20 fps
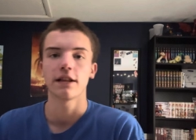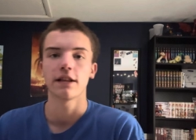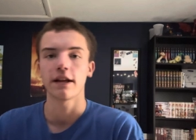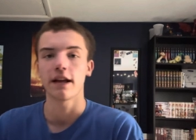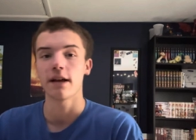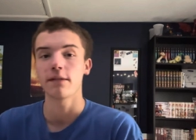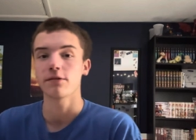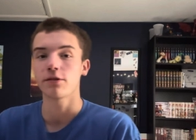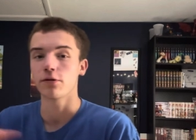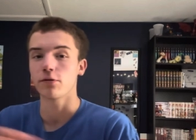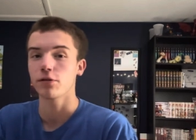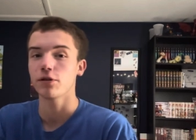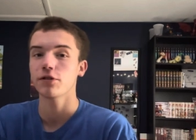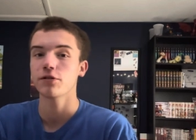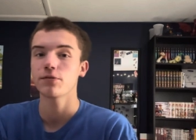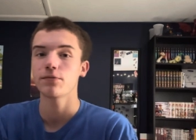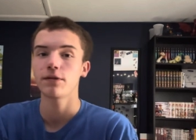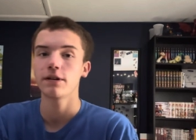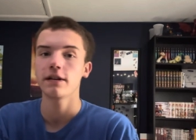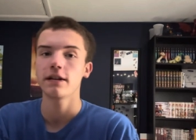the games the
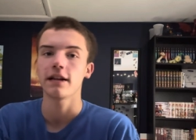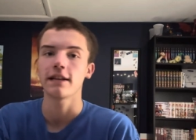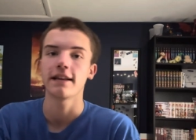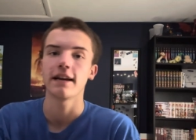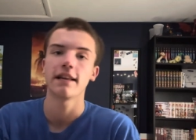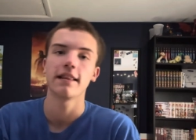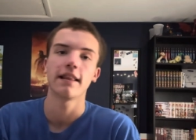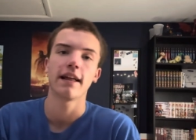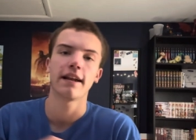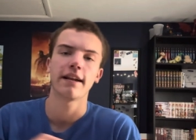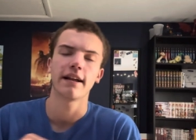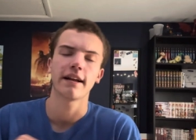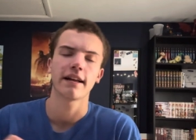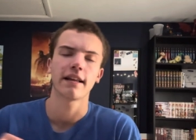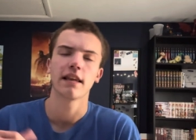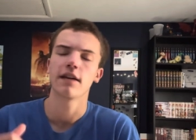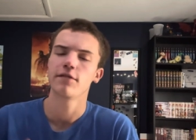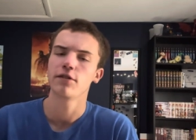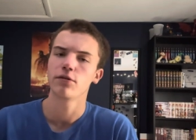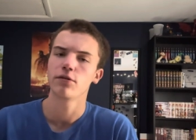Orioles won. Like they had that like
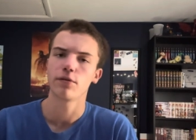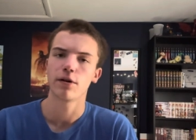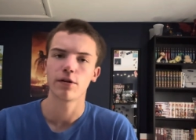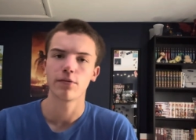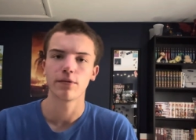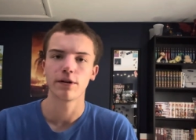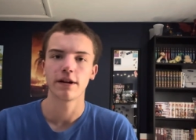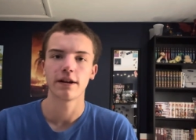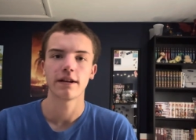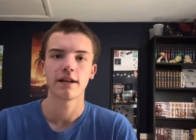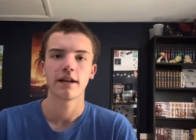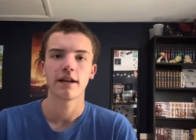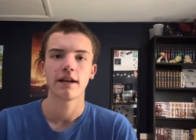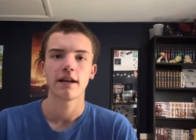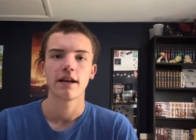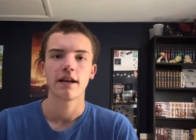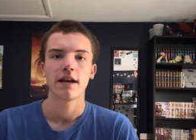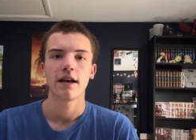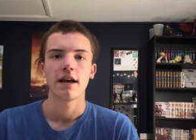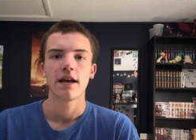eleven to one win,
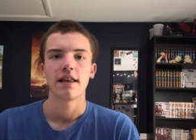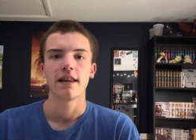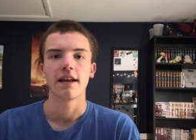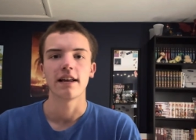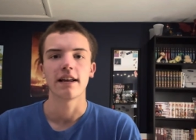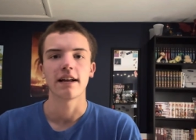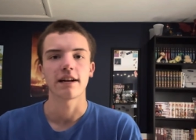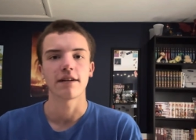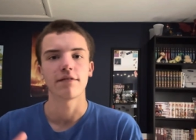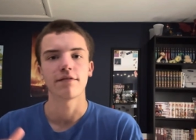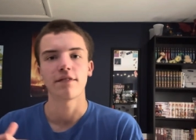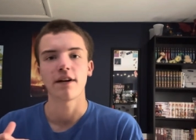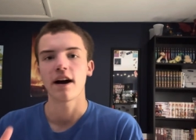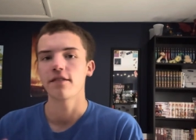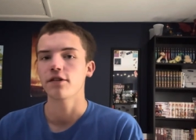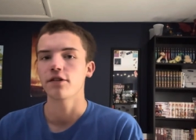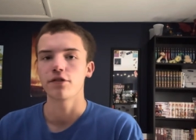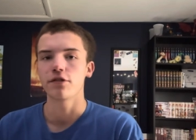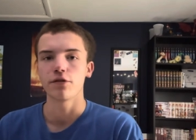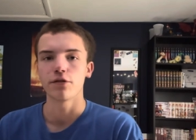they had like a
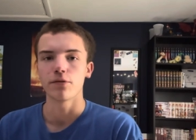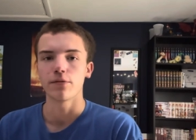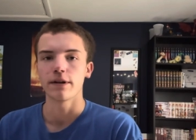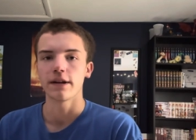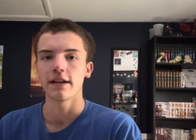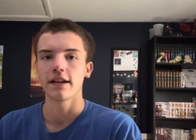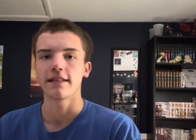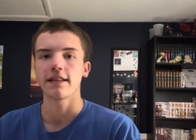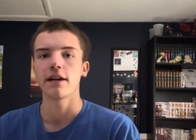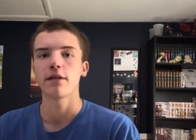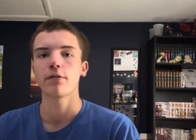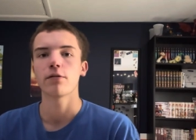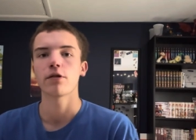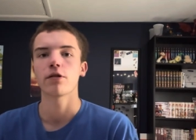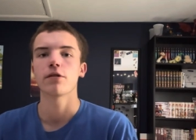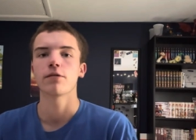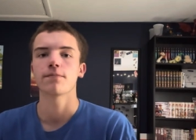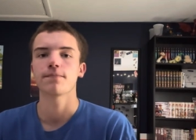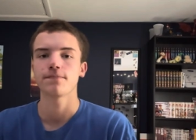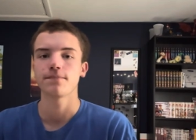five to two win. Like they
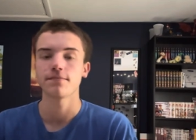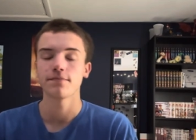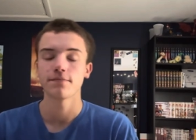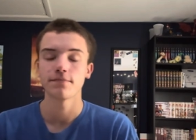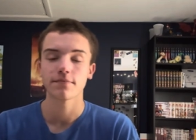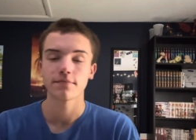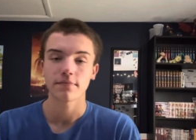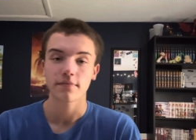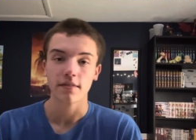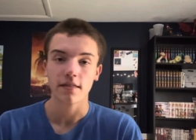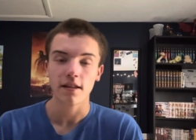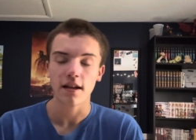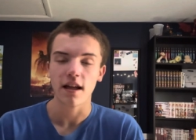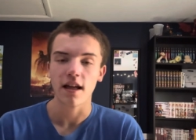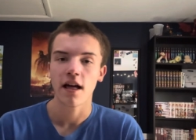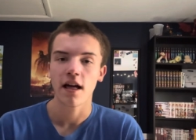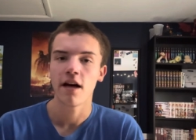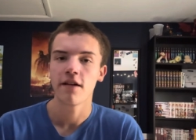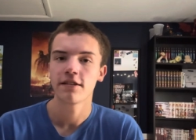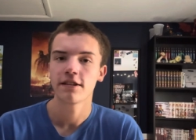were
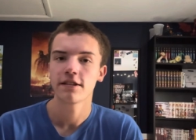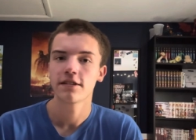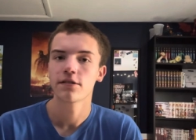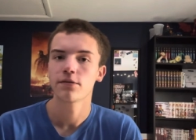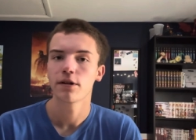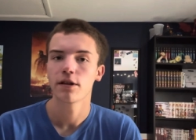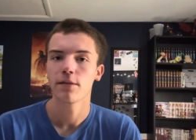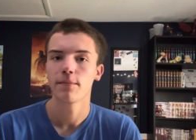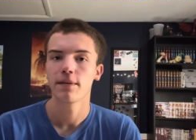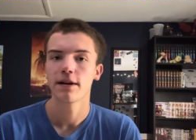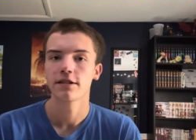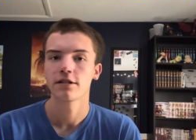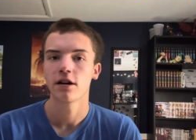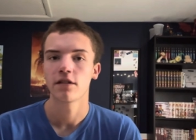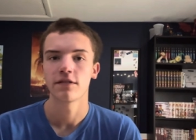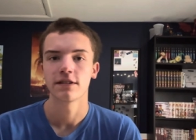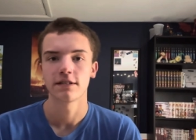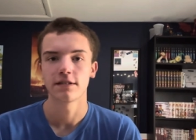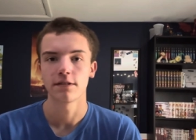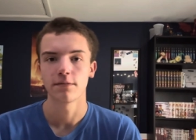obviously this is one of the best
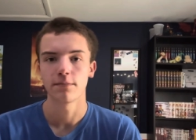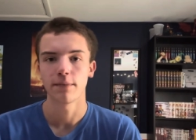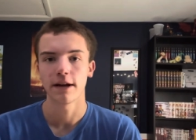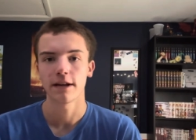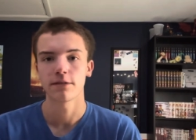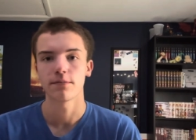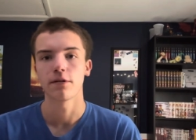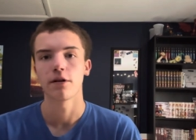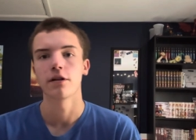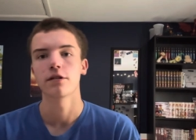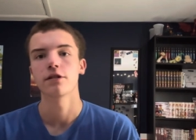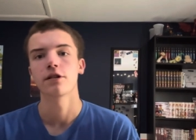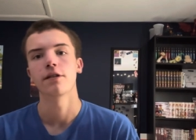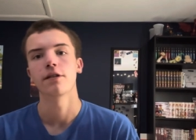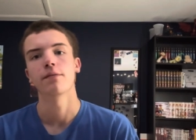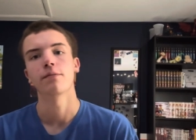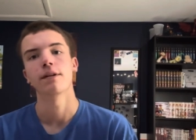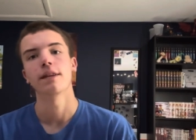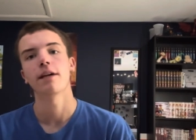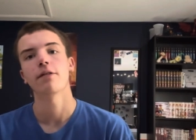offenses in baseball. So
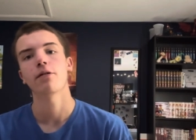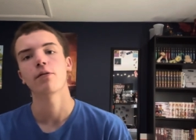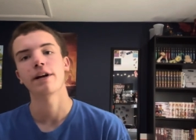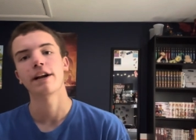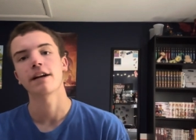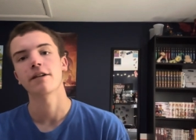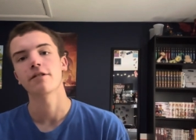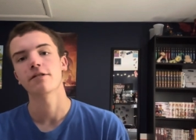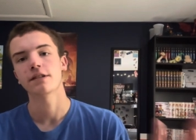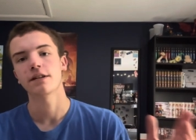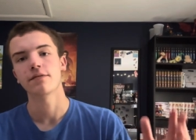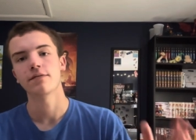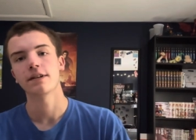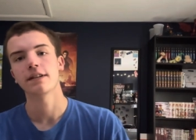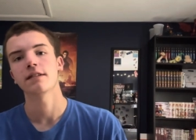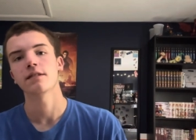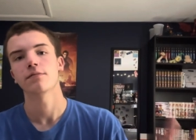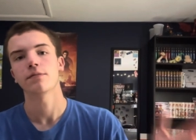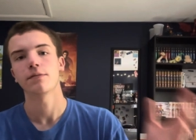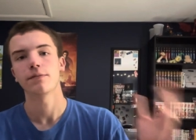when they were winning, it was
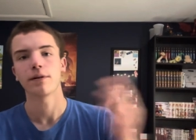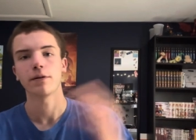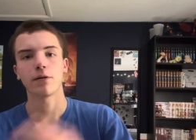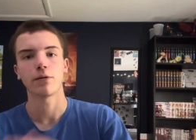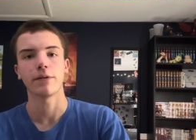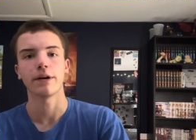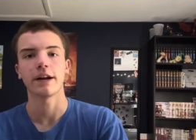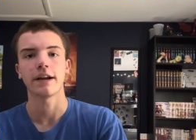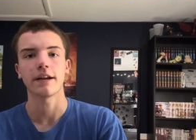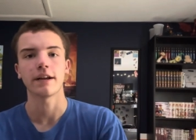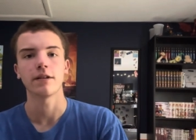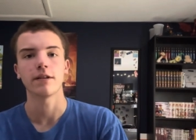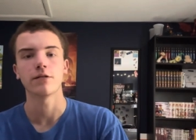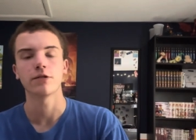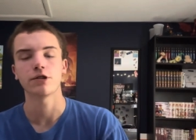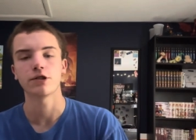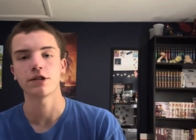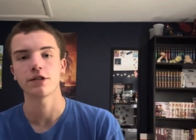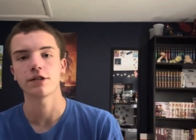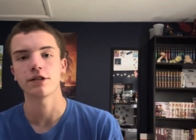convincing. When we were winning, it
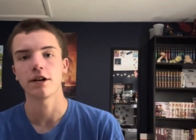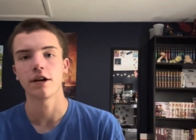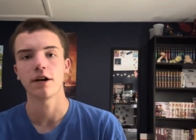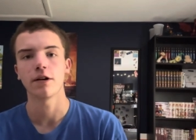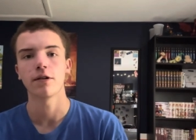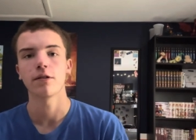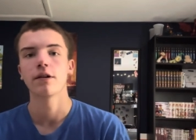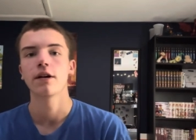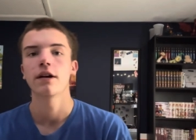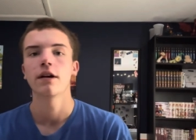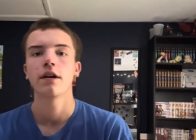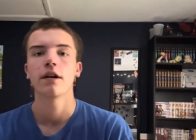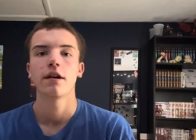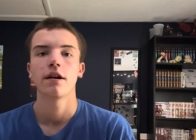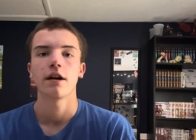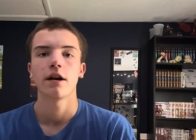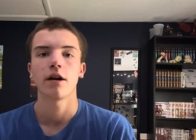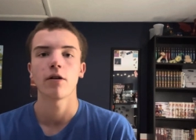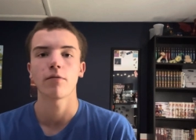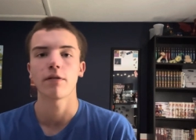was just you know
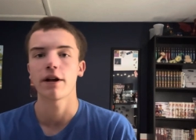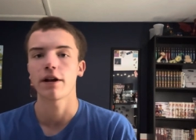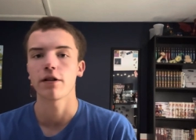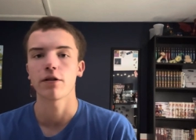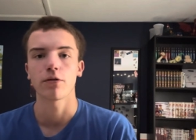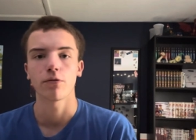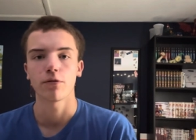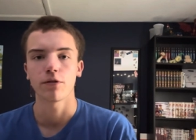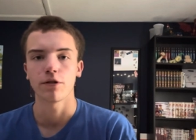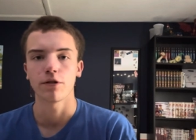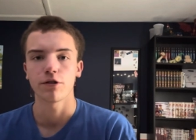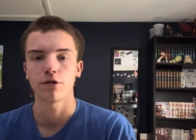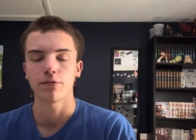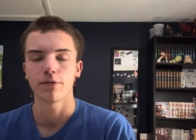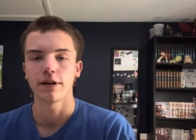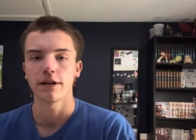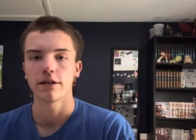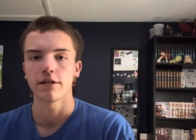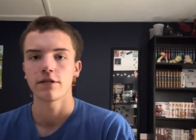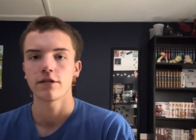a regular Orioles
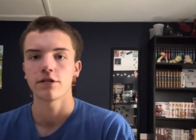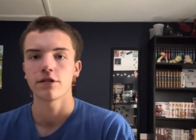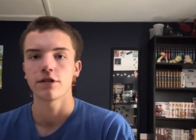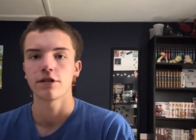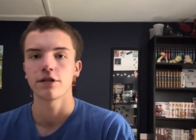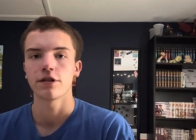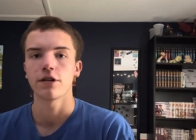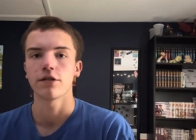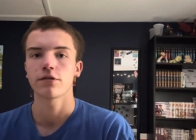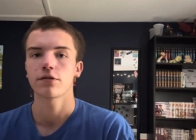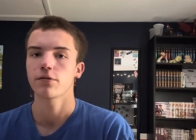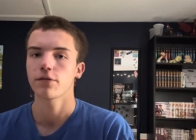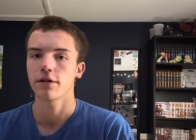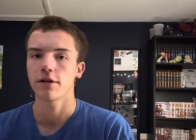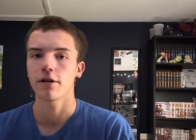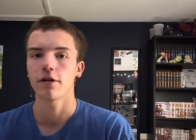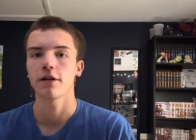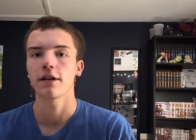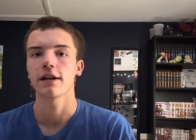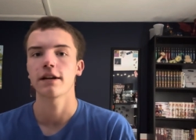win, just you know scoring
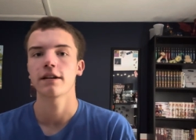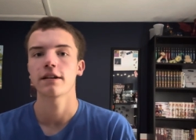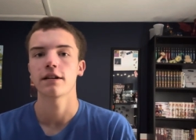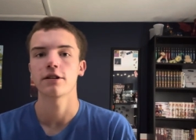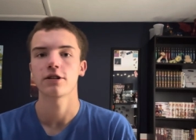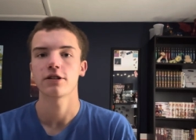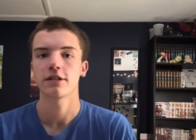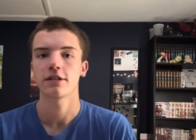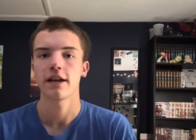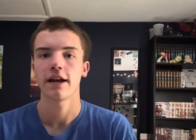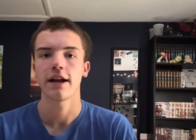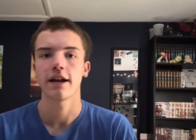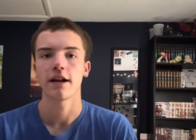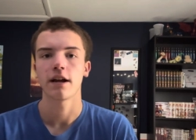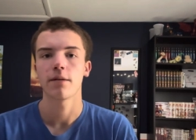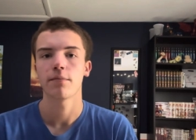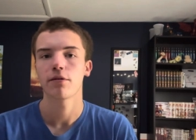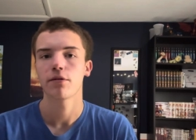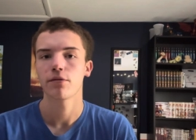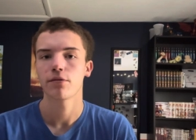early and just staying
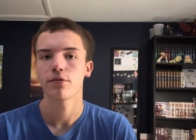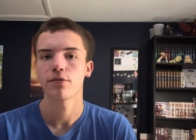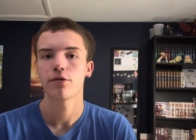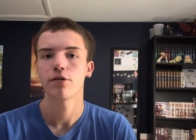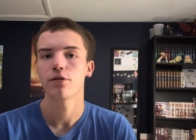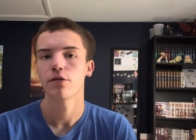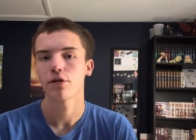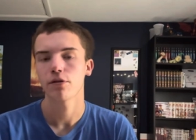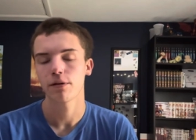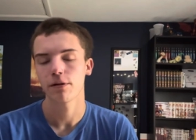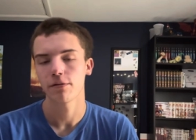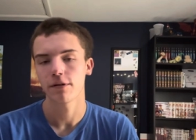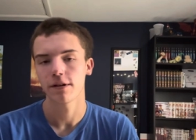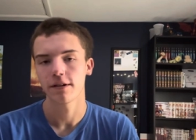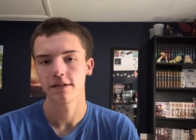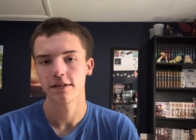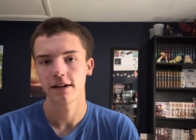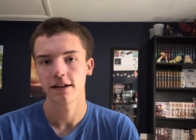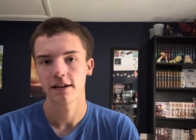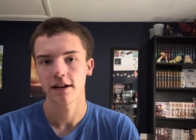up two or three
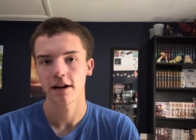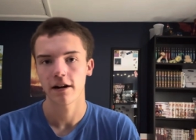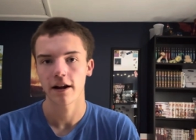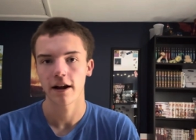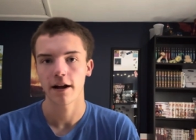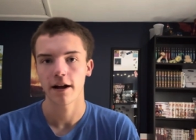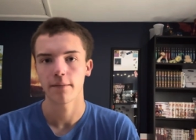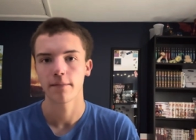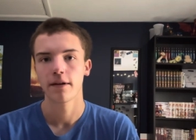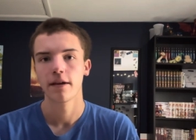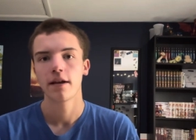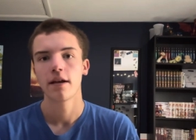runs the entire game.